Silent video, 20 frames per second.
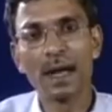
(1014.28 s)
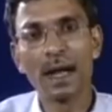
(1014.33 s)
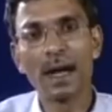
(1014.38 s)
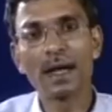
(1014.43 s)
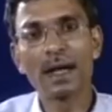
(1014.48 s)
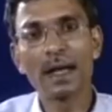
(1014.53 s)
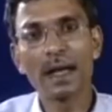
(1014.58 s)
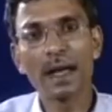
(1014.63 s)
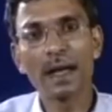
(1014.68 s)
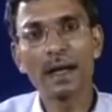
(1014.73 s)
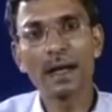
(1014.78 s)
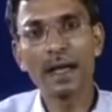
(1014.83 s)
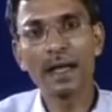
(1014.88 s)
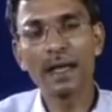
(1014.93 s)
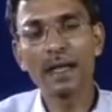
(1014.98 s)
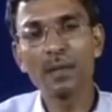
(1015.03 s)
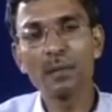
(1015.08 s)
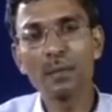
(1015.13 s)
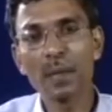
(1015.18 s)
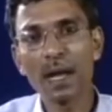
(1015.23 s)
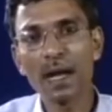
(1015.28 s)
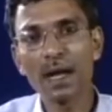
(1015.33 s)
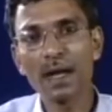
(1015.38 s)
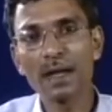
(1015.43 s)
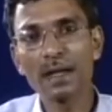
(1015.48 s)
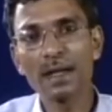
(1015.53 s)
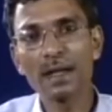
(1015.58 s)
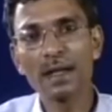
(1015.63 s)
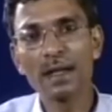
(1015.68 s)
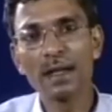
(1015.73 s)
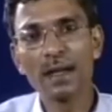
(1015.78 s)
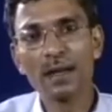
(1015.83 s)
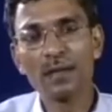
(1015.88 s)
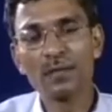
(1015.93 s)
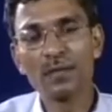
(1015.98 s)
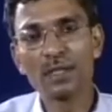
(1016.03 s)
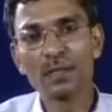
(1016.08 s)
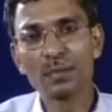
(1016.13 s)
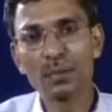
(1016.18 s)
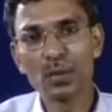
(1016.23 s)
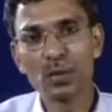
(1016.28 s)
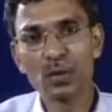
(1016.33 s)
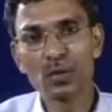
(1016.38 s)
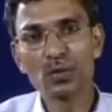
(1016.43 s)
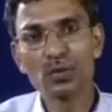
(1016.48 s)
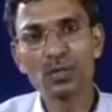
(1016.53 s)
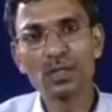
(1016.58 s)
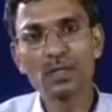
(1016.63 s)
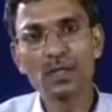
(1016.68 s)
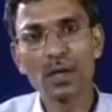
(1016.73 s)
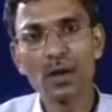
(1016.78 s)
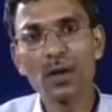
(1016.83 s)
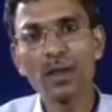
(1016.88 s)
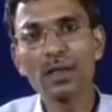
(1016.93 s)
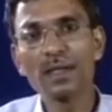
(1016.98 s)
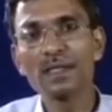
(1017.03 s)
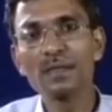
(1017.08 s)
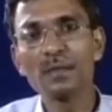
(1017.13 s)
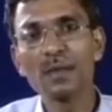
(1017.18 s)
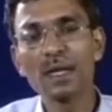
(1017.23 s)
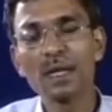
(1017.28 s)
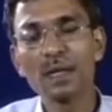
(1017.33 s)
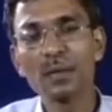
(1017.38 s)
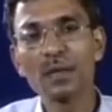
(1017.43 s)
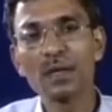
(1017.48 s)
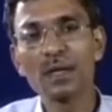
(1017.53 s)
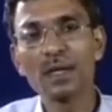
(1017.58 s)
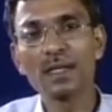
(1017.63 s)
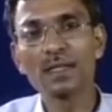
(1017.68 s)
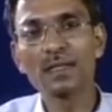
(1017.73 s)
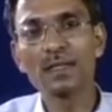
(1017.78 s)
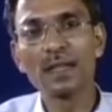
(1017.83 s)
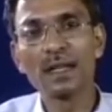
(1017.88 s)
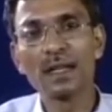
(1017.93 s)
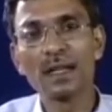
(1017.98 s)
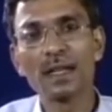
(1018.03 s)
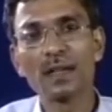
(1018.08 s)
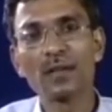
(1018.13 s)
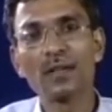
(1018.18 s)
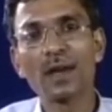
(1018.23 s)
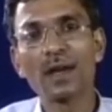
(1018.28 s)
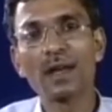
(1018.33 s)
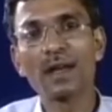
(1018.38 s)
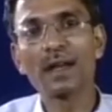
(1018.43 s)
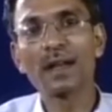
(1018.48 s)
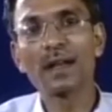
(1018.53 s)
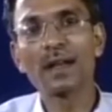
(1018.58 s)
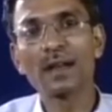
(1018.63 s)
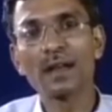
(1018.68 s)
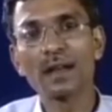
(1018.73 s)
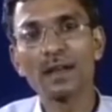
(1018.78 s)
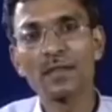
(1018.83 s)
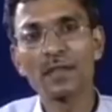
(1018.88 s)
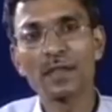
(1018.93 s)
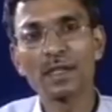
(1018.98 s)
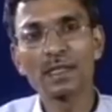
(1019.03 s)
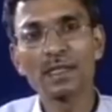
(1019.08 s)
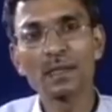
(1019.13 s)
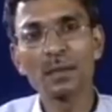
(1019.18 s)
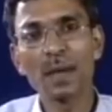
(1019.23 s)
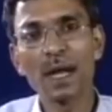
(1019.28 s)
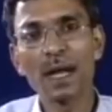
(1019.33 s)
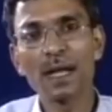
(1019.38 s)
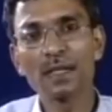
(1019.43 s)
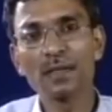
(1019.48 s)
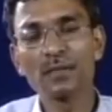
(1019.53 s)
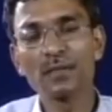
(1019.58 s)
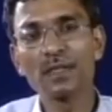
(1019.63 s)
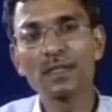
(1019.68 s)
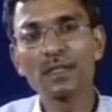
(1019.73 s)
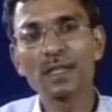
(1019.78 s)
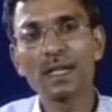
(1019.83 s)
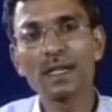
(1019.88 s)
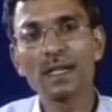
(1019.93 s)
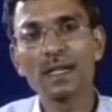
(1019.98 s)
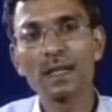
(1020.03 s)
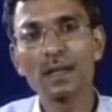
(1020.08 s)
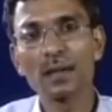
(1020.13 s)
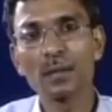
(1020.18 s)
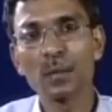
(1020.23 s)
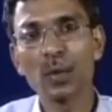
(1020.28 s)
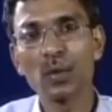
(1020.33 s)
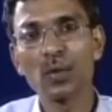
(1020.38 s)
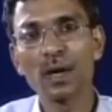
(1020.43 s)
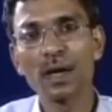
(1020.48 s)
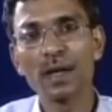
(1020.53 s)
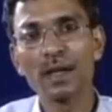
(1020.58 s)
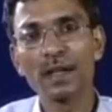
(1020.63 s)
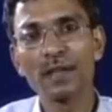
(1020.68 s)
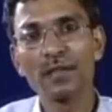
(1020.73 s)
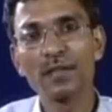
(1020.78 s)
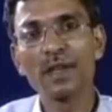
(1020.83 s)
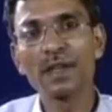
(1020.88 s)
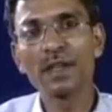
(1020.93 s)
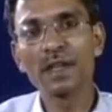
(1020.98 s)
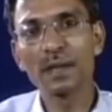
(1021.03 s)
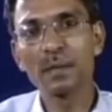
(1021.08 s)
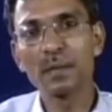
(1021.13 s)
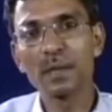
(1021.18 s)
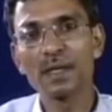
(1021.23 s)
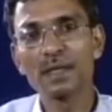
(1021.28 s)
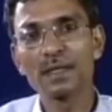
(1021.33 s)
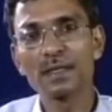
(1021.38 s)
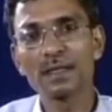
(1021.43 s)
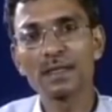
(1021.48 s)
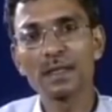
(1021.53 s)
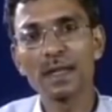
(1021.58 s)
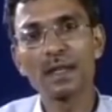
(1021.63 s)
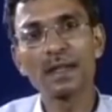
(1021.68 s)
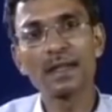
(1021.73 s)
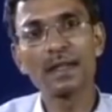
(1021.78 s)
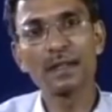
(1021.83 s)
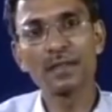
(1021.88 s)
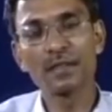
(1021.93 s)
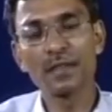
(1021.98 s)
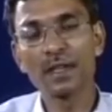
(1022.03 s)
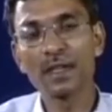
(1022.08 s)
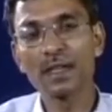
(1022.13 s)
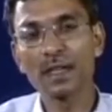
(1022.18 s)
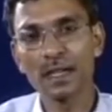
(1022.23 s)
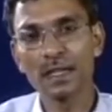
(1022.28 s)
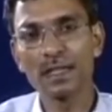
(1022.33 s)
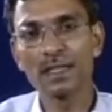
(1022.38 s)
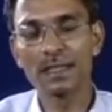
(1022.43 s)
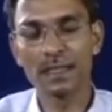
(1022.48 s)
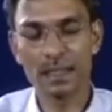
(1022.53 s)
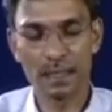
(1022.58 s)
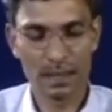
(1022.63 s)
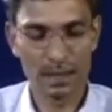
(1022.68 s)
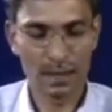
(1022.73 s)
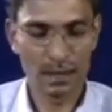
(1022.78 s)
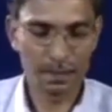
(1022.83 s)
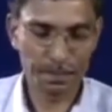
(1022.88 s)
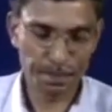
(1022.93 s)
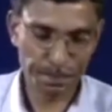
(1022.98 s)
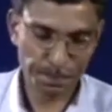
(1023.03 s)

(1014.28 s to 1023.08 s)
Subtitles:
and a dairy plant which produces all these milk products require refrigeration plants which can provide different temperatures and different conditions.